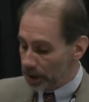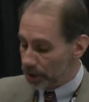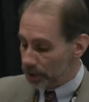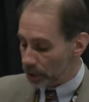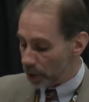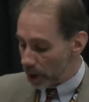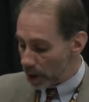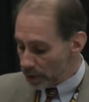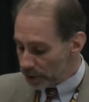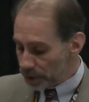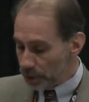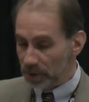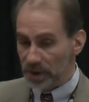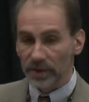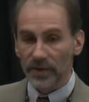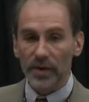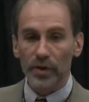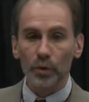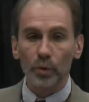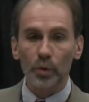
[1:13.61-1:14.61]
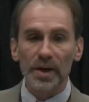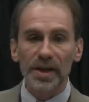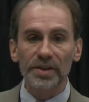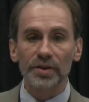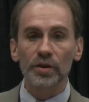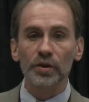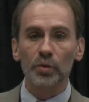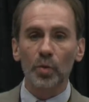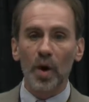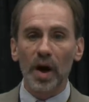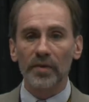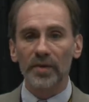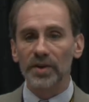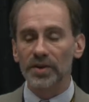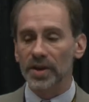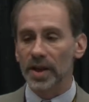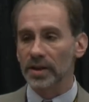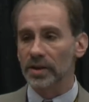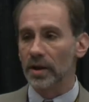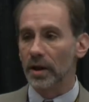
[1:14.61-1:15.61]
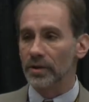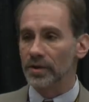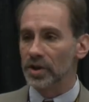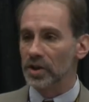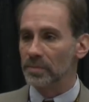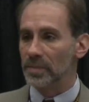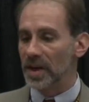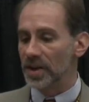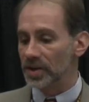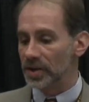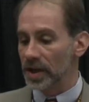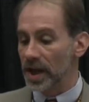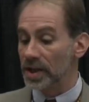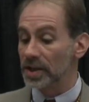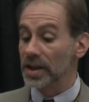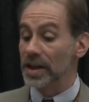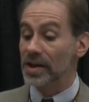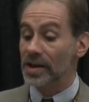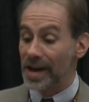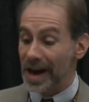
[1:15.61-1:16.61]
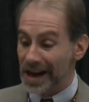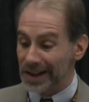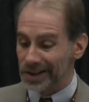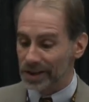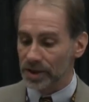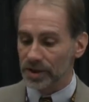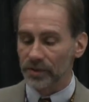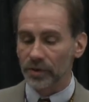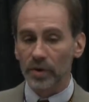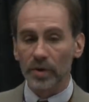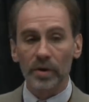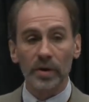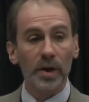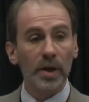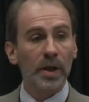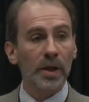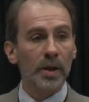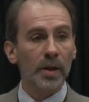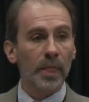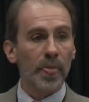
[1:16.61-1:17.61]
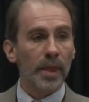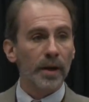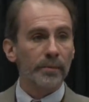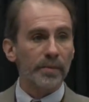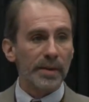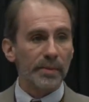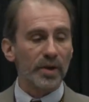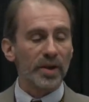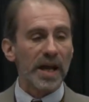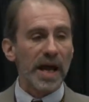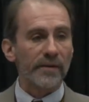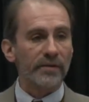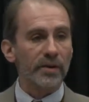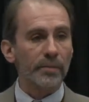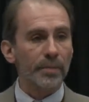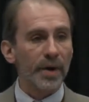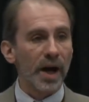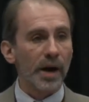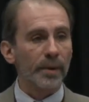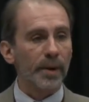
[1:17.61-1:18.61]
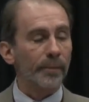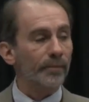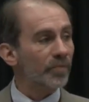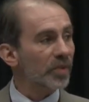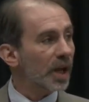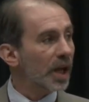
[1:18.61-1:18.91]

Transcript: So all sorts of other reasons why these technologies make sense, and not just for people that have an impairment.